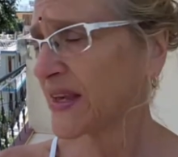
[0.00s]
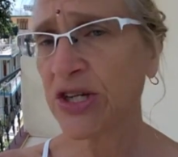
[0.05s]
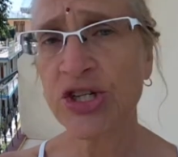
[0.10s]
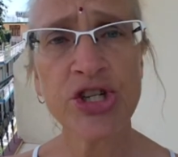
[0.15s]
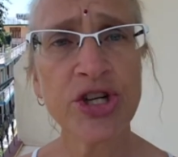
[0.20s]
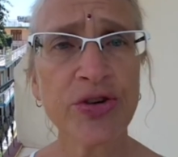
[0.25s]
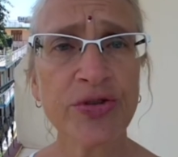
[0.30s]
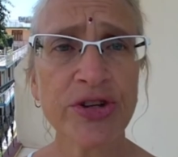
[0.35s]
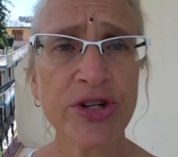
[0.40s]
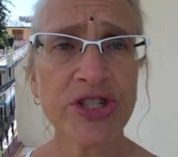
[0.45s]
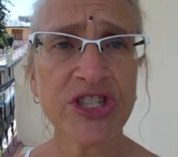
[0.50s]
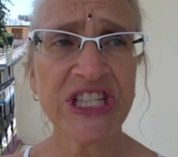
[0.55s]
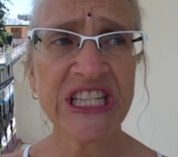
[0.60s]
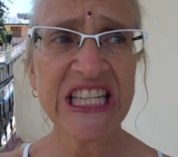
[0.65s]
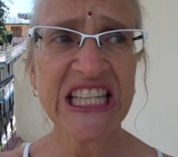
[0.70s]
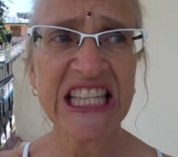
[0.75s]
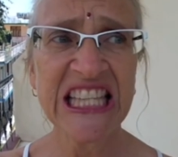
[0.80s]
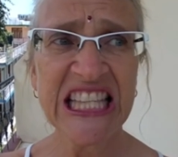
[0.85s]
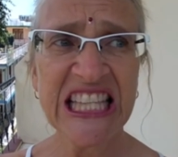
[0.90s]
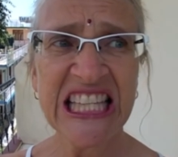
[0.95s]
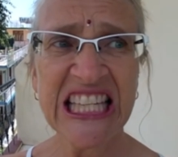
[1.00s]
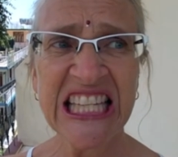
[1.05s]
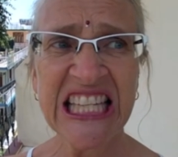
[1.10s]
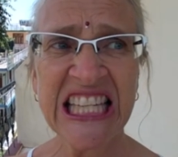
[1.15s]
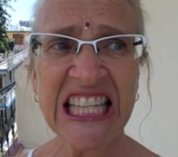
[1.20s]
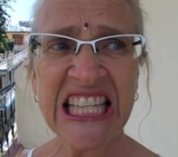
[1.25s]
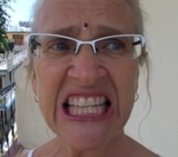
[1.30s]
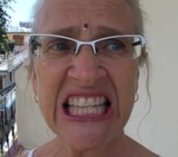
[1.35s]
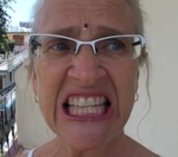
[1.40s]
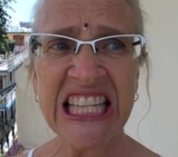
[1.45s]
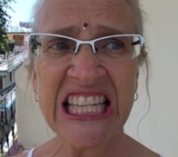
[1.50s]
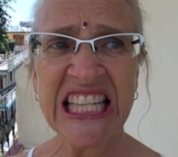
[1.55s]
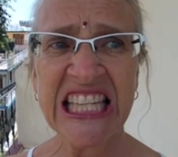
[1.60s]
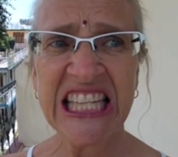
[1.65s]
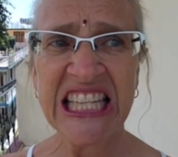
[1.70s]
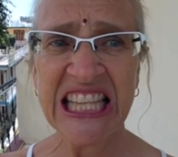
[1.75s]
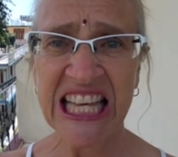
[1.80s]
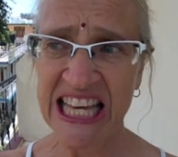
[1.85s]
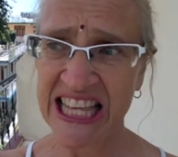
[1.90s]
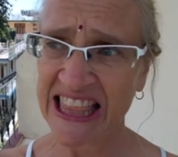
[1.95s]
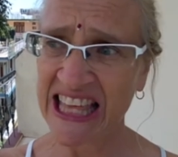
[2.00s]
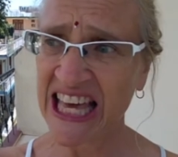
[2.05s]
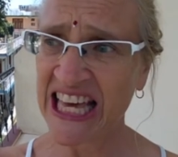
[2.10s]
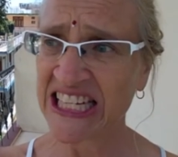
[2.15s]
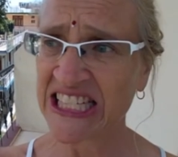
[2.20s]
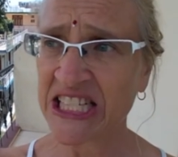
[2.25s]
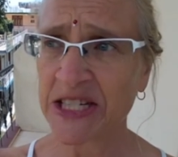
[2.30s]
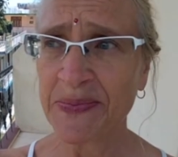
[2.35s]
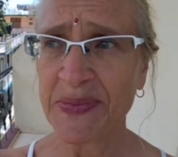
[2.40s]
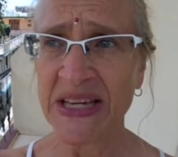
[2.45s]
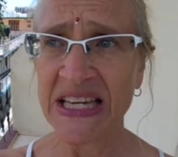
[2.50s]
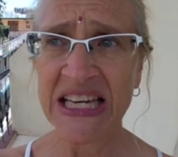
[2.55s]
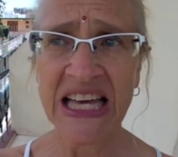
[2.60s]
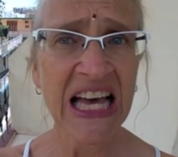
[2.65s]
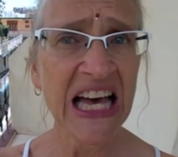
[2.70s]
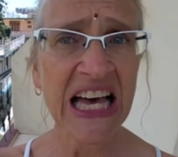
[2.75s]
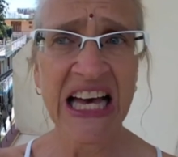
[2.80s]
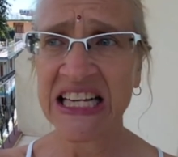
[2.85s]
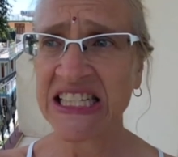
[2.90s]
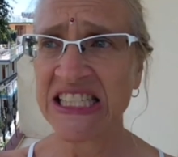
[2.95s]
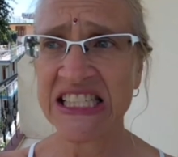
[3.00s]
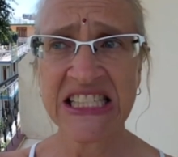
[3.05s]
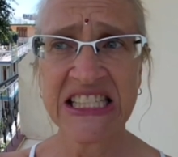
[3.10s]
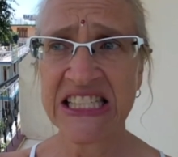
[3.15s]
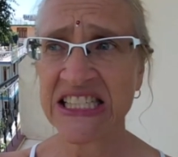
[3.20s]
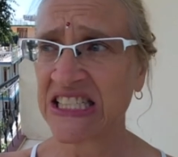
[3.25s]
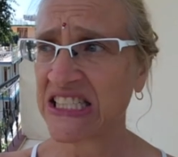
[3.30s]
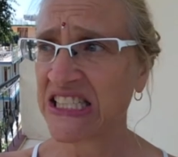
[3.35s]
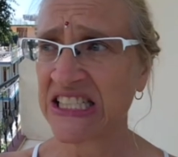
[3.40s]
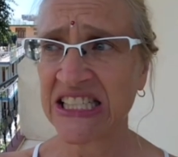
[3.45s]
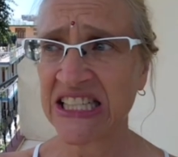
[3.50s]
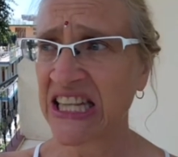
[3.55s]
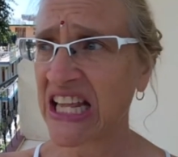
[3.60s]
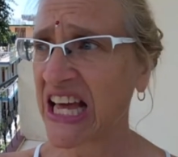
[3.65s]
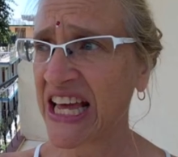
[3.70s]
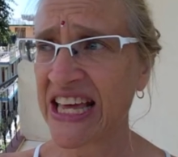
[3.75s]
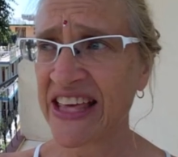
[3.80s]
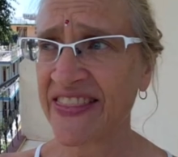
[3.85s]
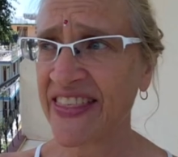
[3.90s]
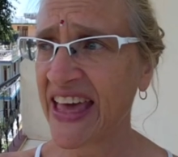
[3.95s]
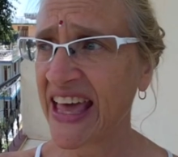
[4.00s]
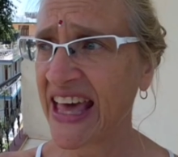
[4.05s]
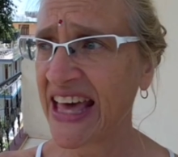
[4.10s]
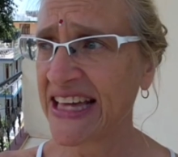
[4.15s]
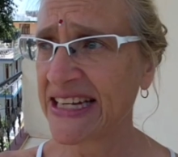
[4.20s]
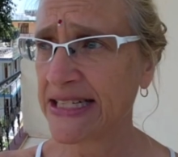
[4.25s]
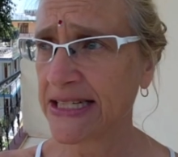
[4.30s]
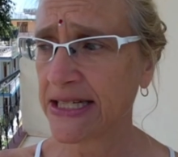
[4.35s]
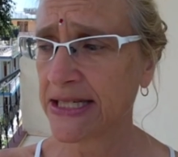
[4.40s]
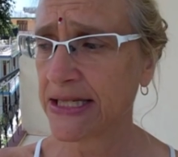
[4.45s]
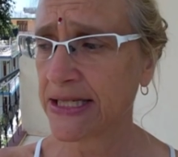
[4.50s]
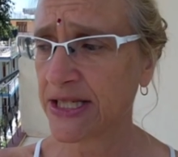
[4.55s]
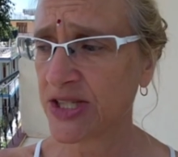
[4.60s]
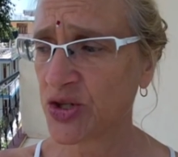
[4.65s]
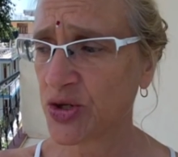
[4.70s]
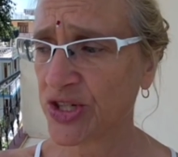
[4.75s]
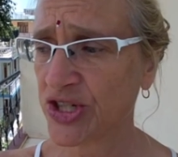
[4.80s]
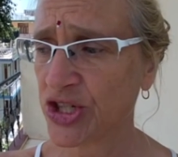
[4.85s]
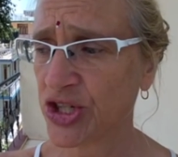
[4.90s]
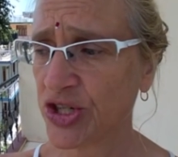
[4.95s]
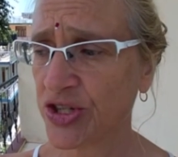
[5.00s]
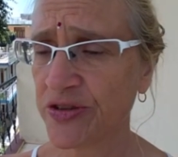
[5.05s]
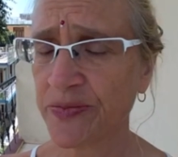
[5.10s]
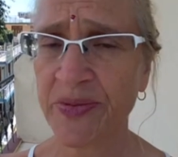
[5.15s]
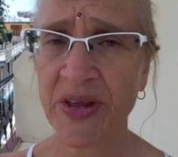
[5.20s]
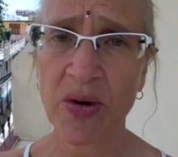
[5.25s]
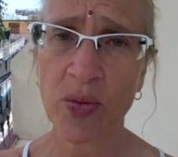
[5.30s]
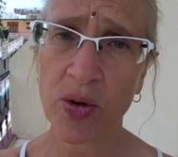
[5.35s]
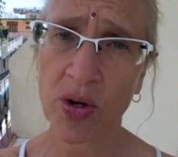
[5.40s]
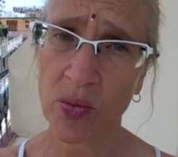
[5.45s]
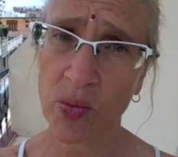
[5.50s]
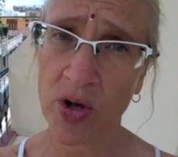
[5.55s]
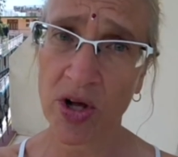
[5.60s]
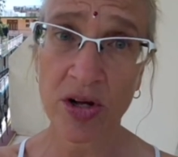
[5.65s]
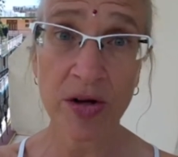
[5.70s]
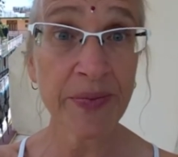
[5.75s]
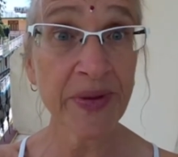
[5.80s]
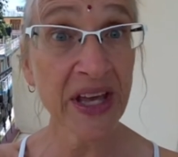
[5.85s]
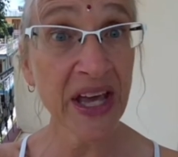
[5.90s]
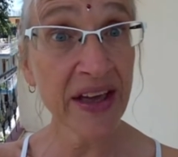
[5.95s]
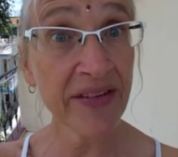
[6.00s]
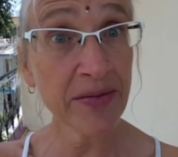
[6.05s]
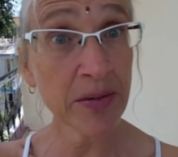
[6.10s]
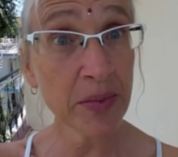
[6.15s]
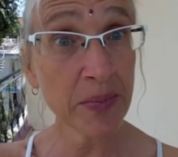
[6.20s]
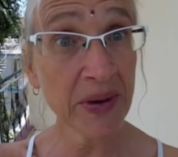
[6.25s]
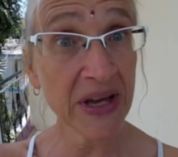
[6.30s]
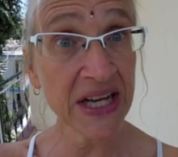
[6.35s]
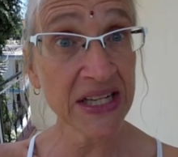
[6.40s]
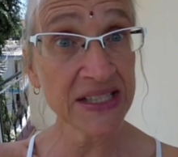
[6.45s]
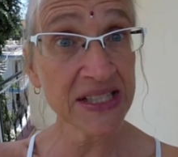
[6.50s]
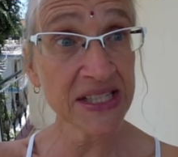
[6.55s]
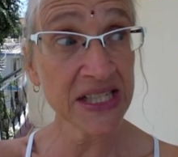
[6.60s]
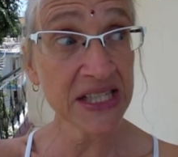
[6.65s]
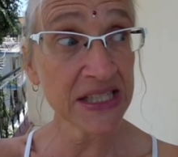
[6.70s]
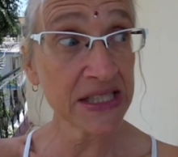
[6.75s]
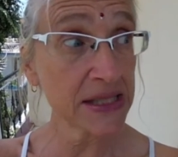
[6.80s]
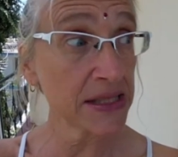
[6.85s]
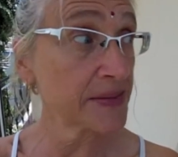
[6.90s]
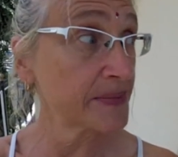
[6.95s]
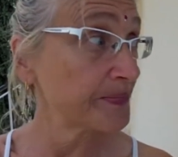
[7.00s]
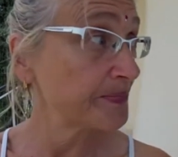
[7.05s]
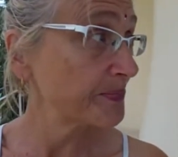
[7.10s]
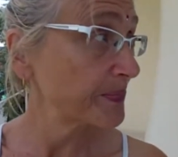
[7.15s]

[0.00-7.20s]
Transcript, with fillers: show their teeth like that to me. I didn't like that, so I told them they weren't welcome. They haven't been back since.